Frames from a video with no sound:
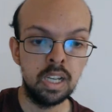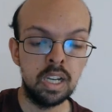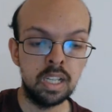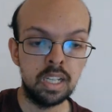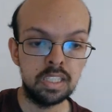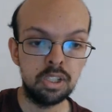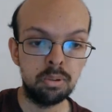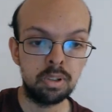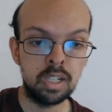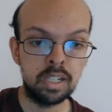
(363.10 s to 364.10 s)
letting you
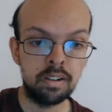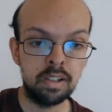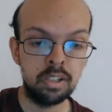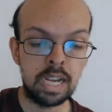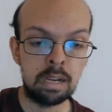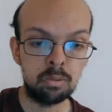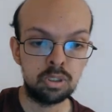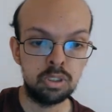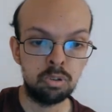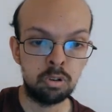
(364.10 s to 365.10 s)
clear out
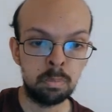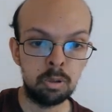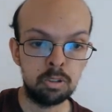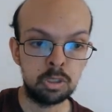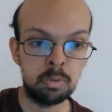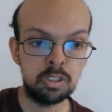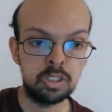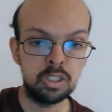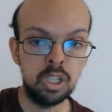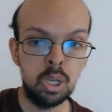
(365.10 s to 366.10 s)
your opponent's
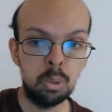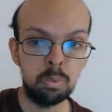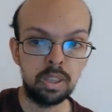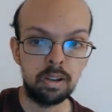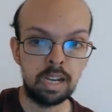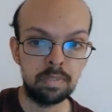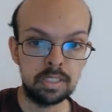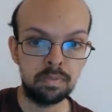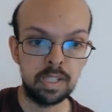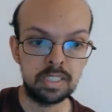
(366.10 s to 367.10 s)
monsters without having to
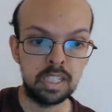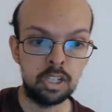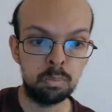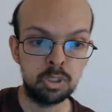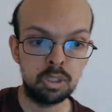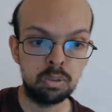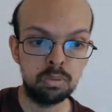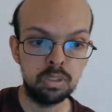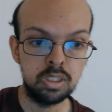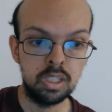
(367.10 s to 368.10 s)
face any
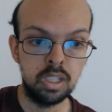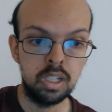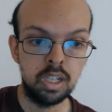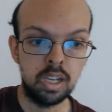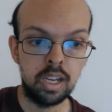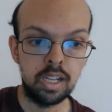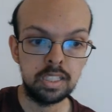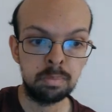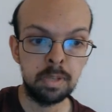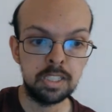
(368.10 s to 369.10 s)
obstacles. It's
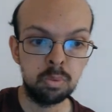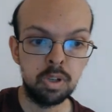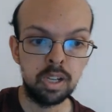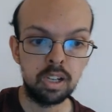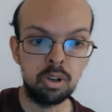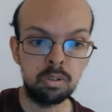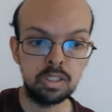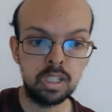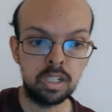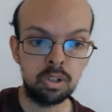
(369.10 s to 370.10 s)
meant to work
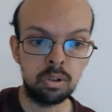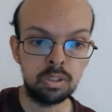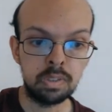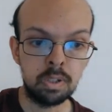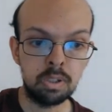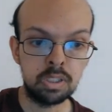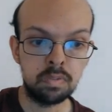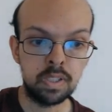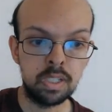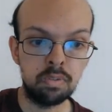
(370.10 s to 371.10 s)
alongside Gong's
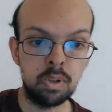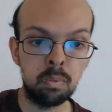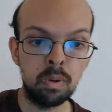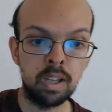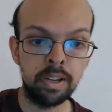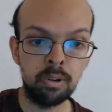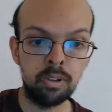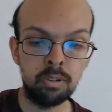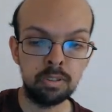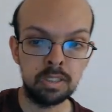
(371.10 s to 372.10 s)
philosophy of not relying on
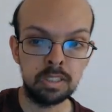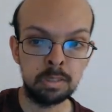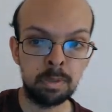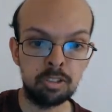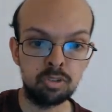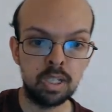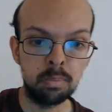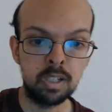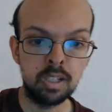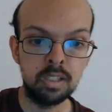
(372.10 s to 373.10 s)
using spell and trap
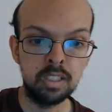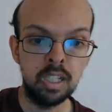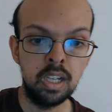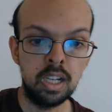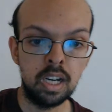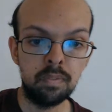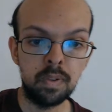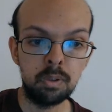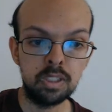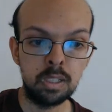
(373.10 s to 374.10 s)
cards and
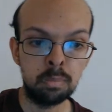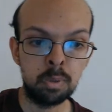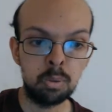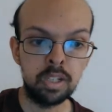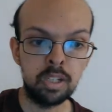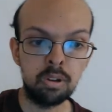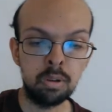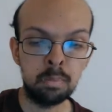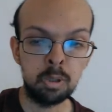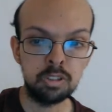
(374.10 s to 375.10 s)
focusing purely on
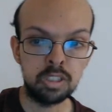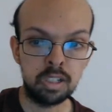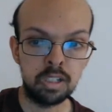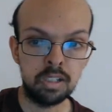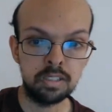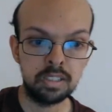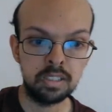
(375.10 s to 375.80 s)
monster cards.